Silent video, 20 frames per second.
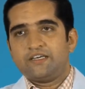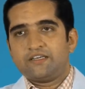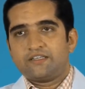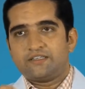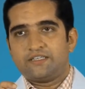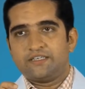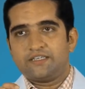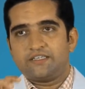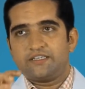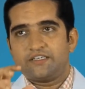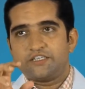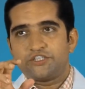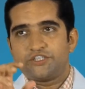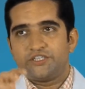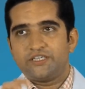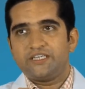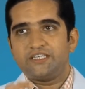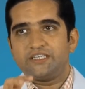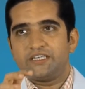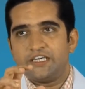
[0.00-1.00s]
The
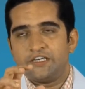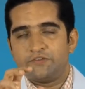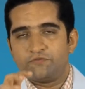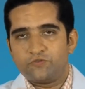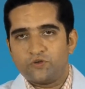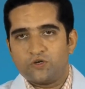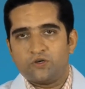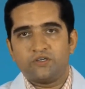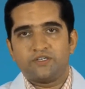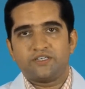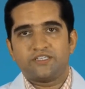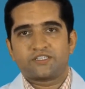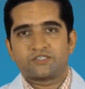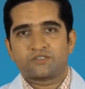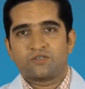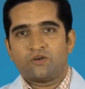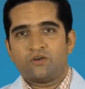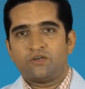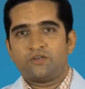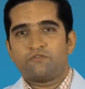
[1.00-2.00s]
gene involved is
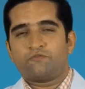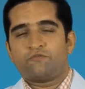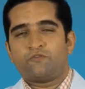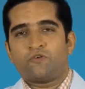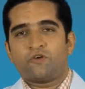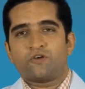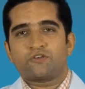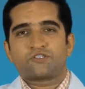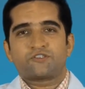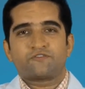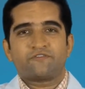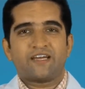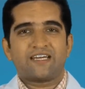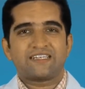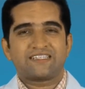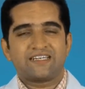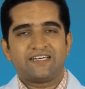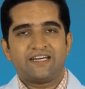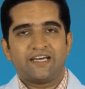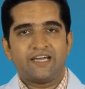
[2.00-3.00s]
called
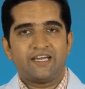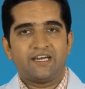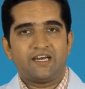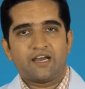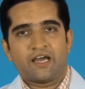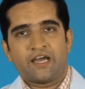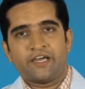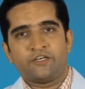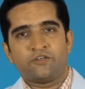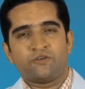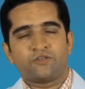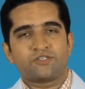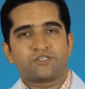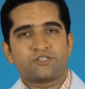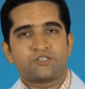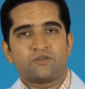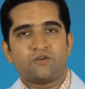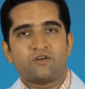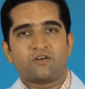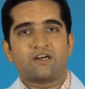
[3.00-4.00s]
phosphatidyl
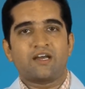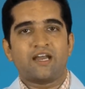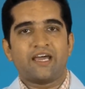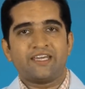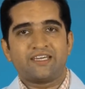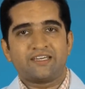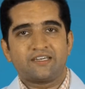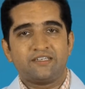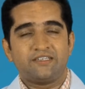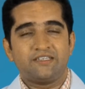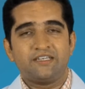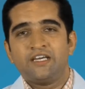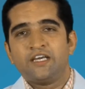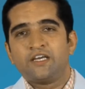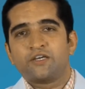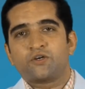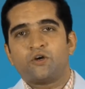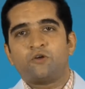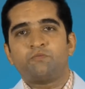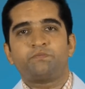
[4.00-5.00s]
inositol glycan
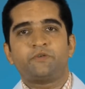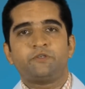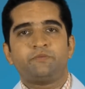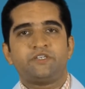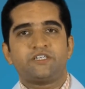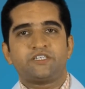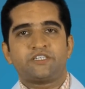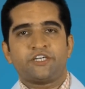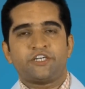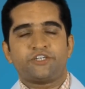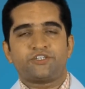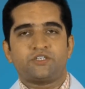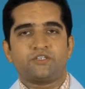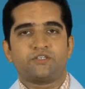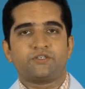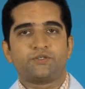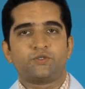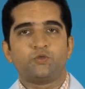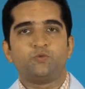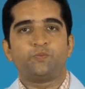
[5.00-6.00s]

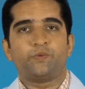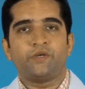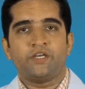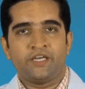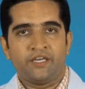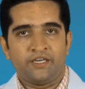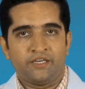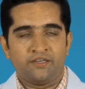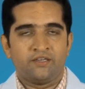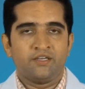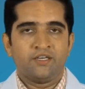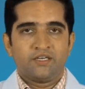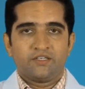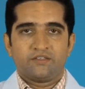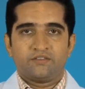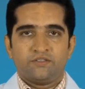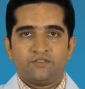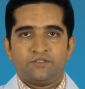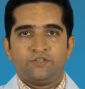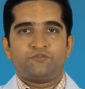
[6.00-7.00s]
complementation group A.
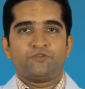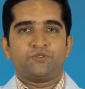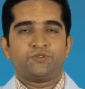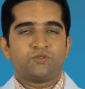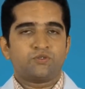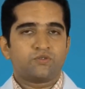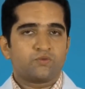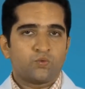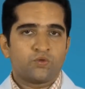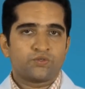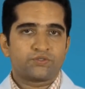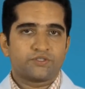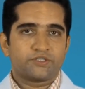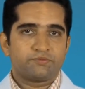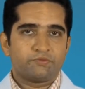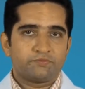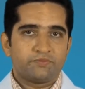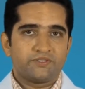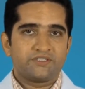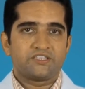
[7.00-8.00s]
If you don't want to
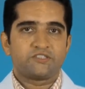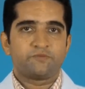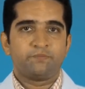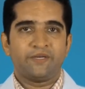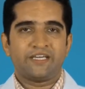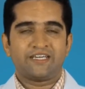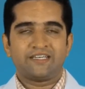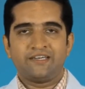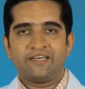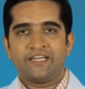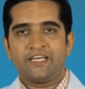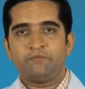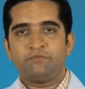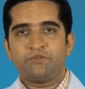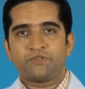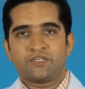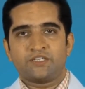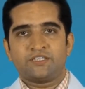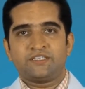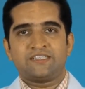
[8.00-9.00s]
remember this big name,
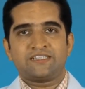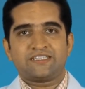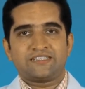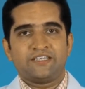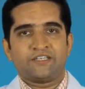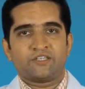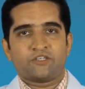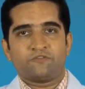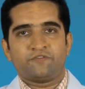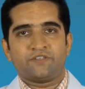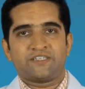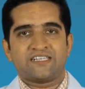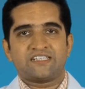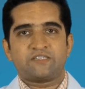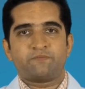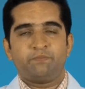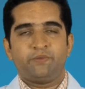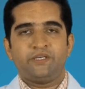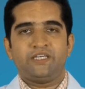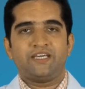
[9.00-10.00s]
you can just think of it as
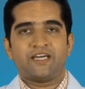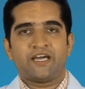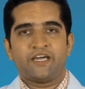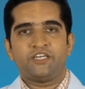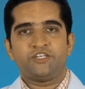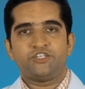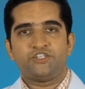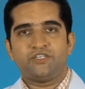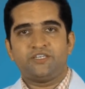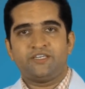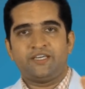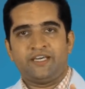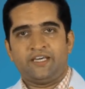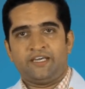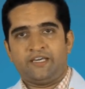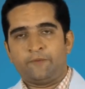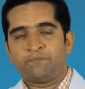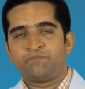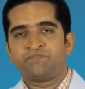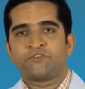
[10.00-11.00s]

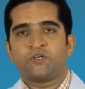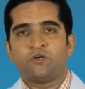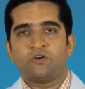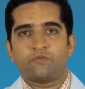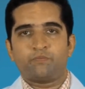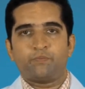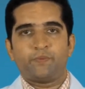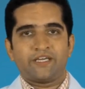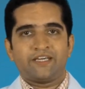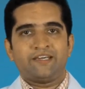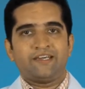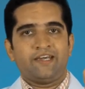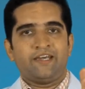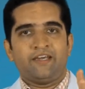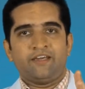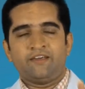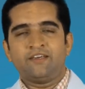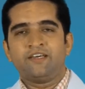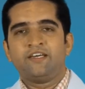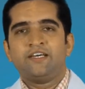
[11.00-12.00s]
PIGA or
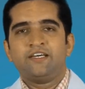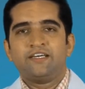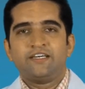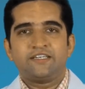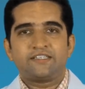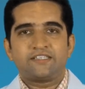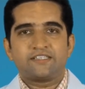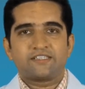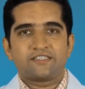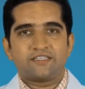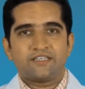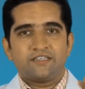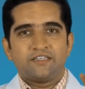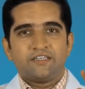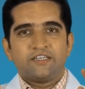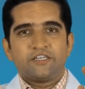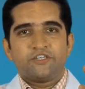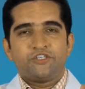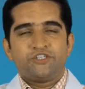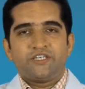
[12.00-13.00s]
PIGA. It is
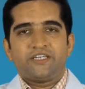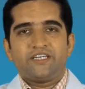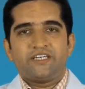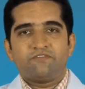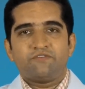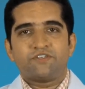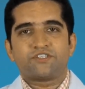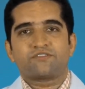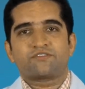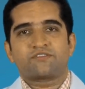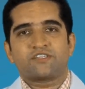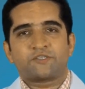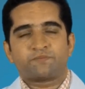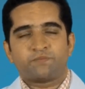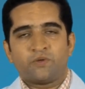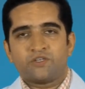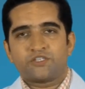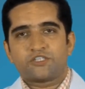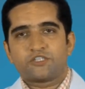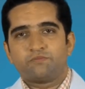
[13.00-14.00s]
a gene which is
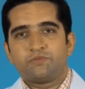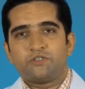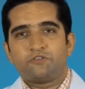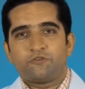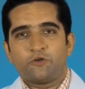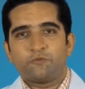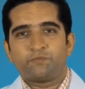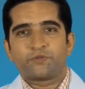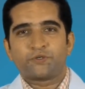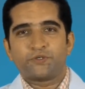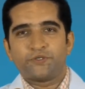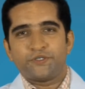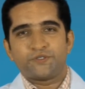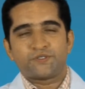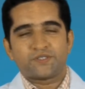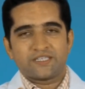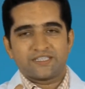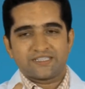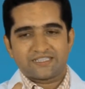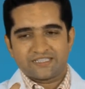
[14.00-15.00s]
responsible for
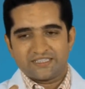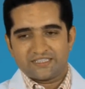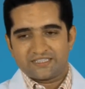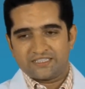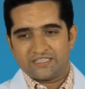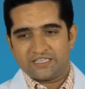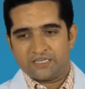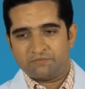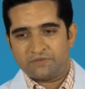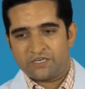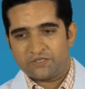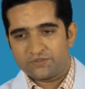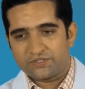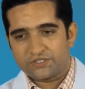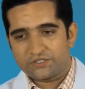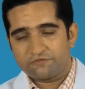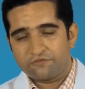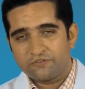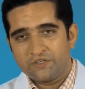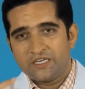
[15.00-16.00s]
producing a certain amount
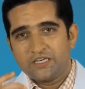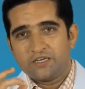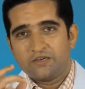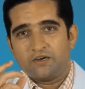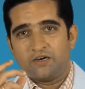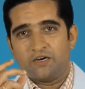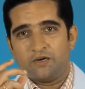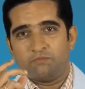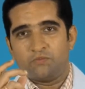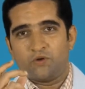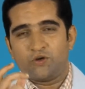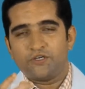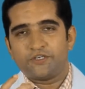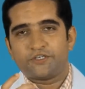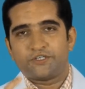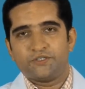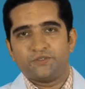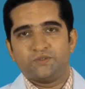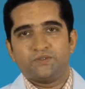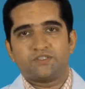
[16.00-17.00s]
of
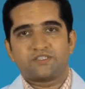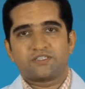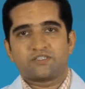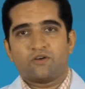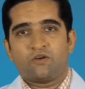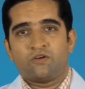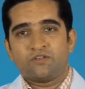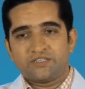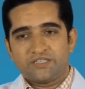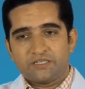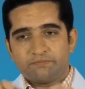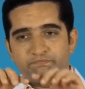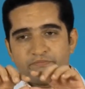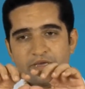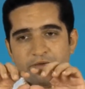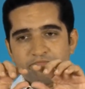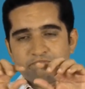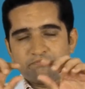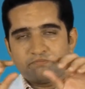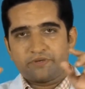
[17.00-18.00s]
molecules on the
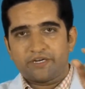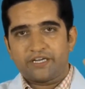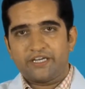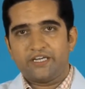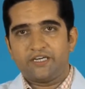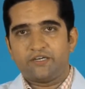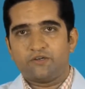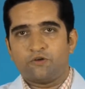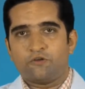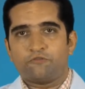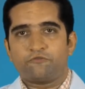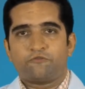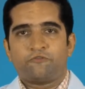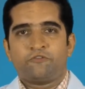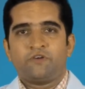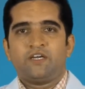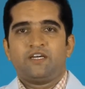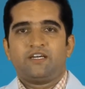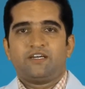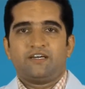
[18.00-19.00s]
membrane of
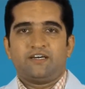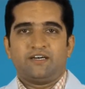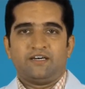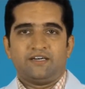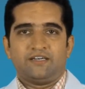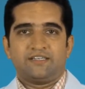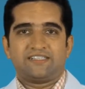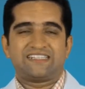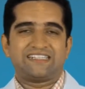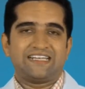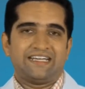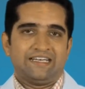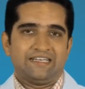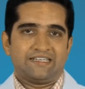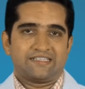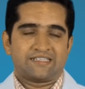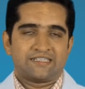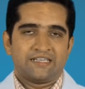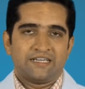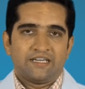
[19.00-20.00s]

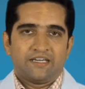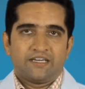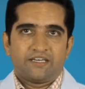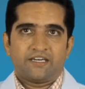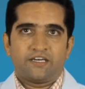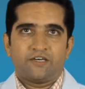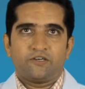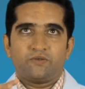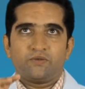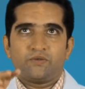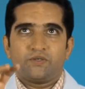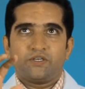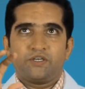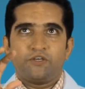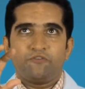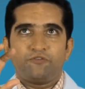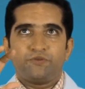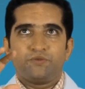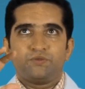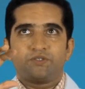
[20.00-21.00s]
cells. Now,
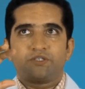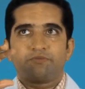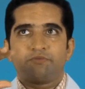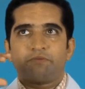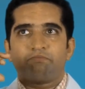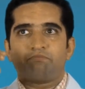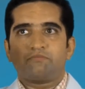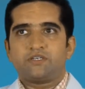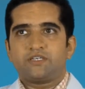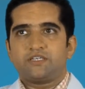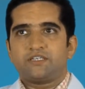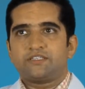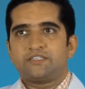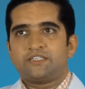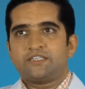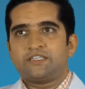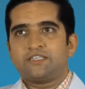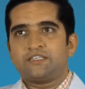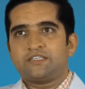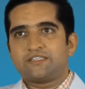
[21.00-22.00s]
if you remember
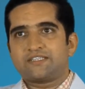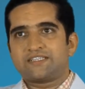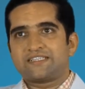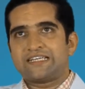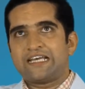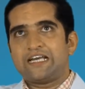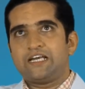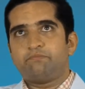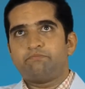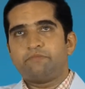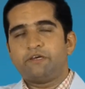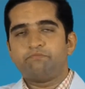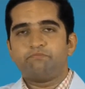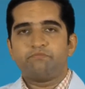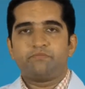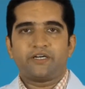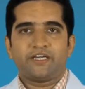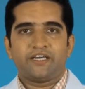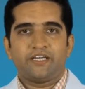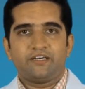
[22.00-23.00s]
the cell
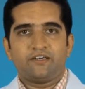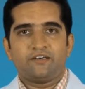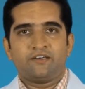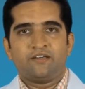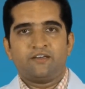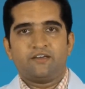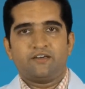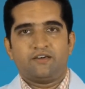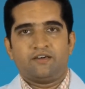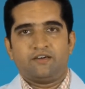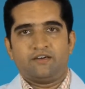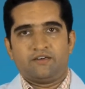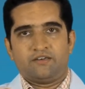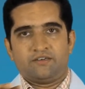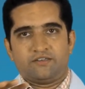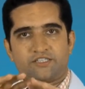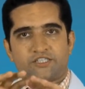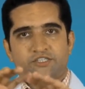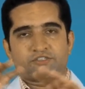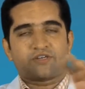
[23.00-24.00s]
membrane
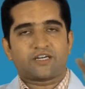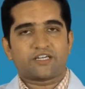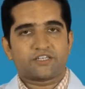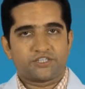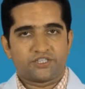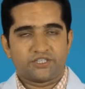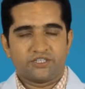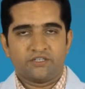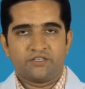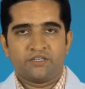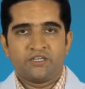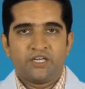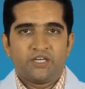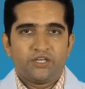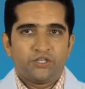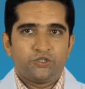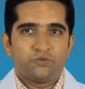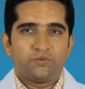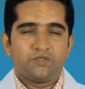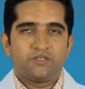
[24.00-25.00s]
structure,
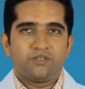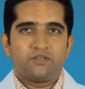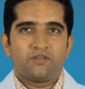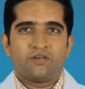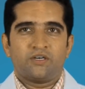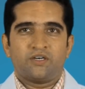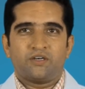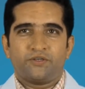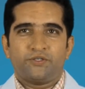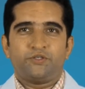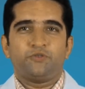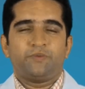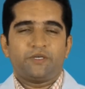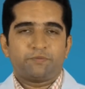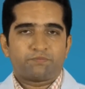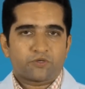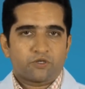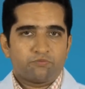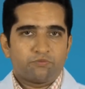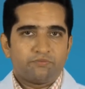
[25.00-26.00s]
you may
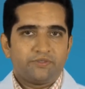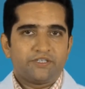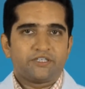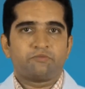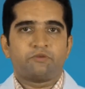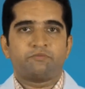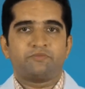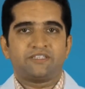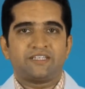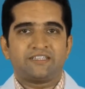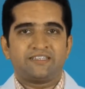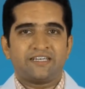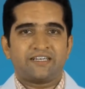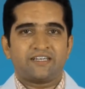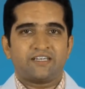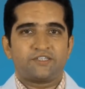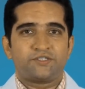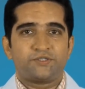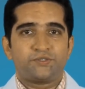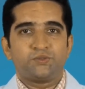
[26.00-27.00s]
probably remember that there
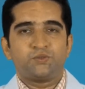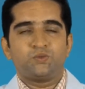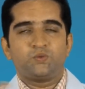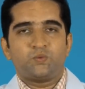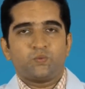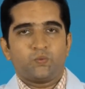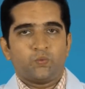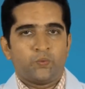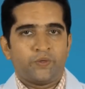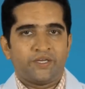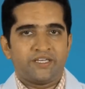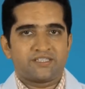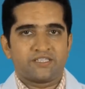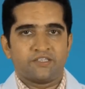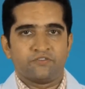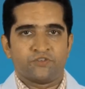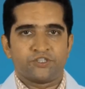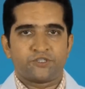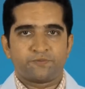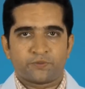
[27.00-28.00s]
are two ways
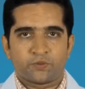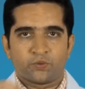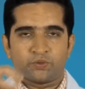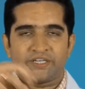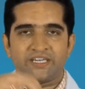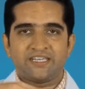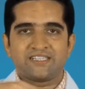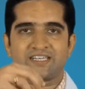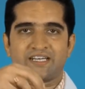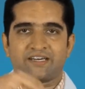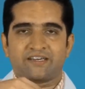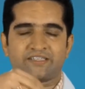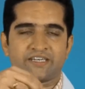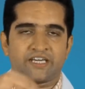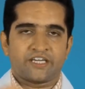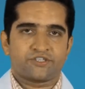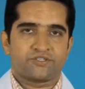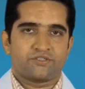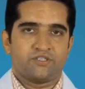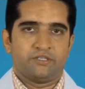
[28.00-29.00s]
in which proteins are
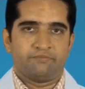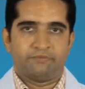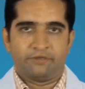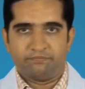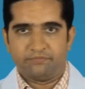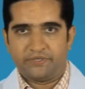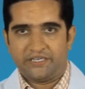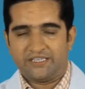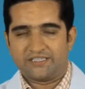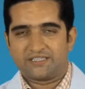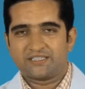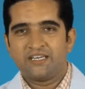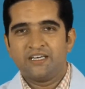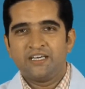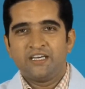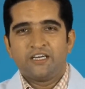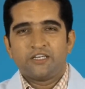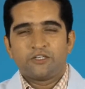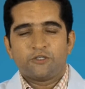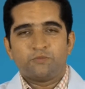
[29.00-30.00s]
attached to the membranes.
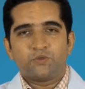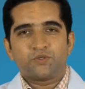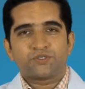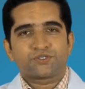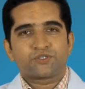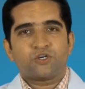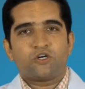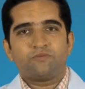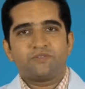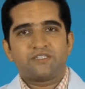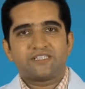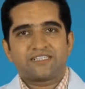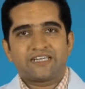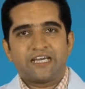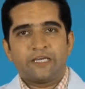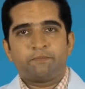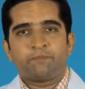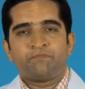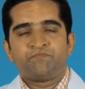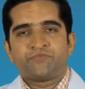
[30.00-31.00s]
The most common
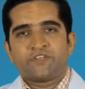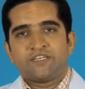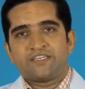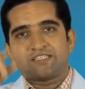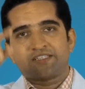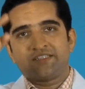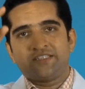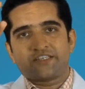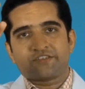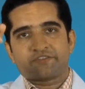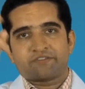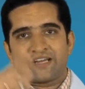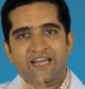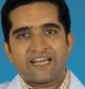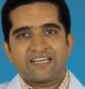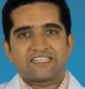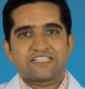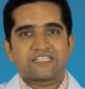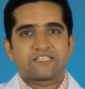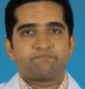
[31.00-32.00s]
type is the
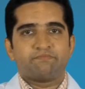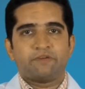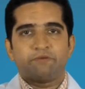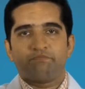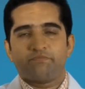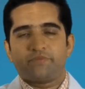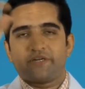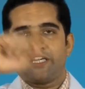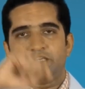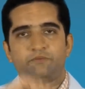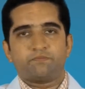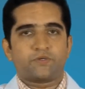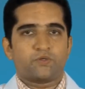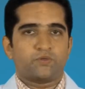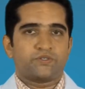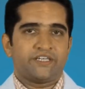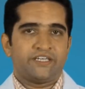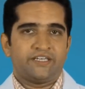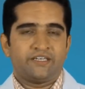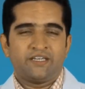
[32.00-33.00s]
transmembrane
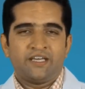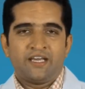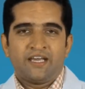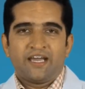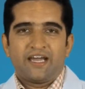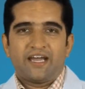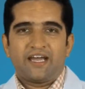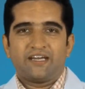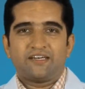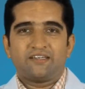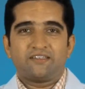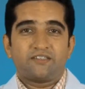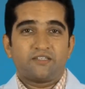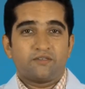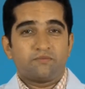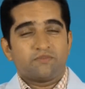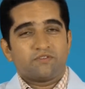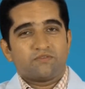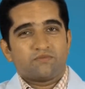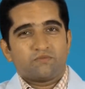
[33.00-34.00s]
protein, and
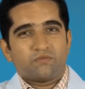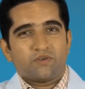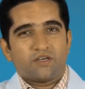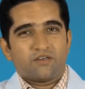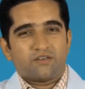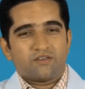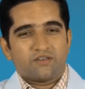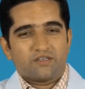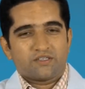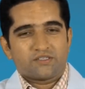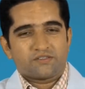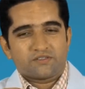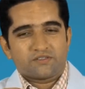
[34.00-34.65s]
a